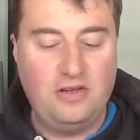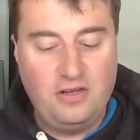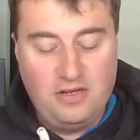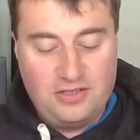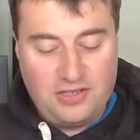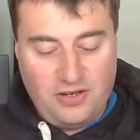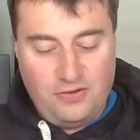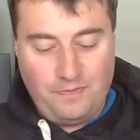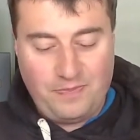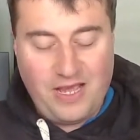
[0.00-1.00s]
So,
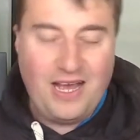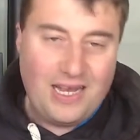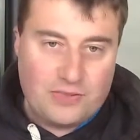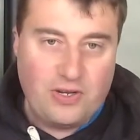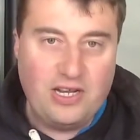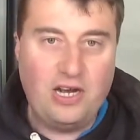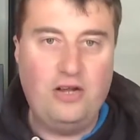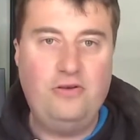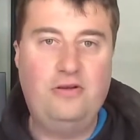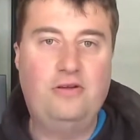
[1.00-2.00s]
as we know,
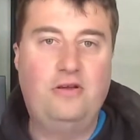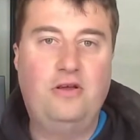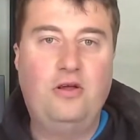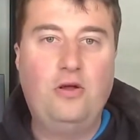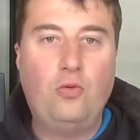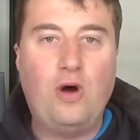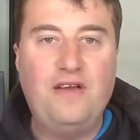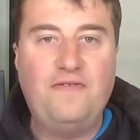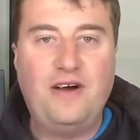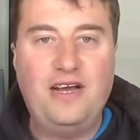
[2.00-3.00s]

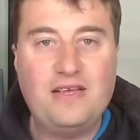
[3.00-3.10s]
Wi-Fi